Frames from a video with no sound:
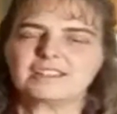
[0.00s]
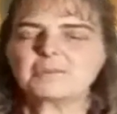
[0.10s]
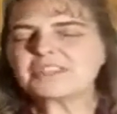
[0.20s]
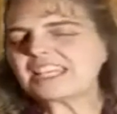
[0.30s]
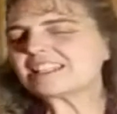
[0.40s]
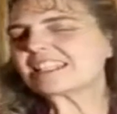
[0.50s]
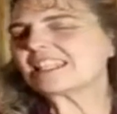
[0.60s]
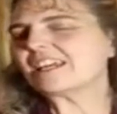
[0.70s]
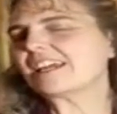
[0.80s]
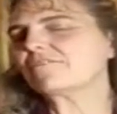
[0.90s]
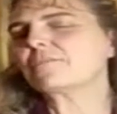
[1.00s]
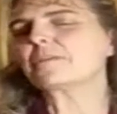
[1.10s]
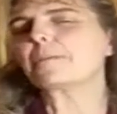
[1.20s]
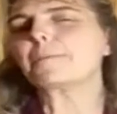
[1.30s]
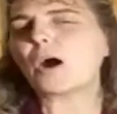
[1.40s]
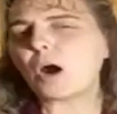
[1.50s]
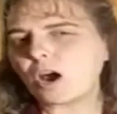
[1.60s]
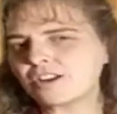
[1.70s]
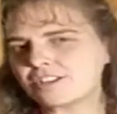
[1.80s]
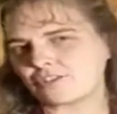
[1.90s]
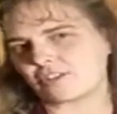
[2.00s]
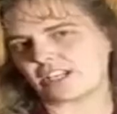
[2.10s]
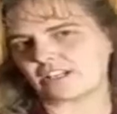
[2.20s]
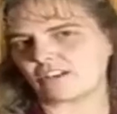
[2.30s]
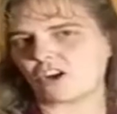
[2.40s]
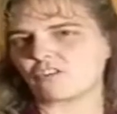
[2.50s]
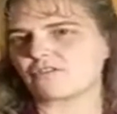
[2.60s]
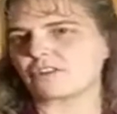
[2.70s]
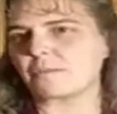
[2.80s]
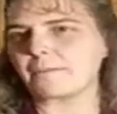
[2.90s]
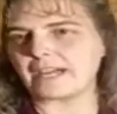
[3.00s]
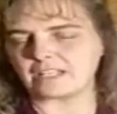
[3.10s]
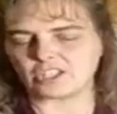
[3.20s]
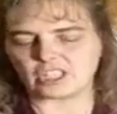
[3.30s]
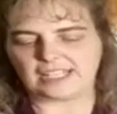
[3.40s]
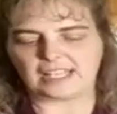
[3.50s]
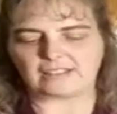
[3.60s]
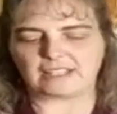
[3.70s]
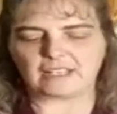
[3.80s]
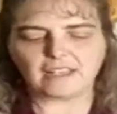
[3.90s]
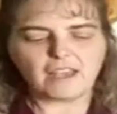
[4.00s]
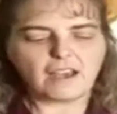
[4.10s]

some things that I have been pondering over much lately.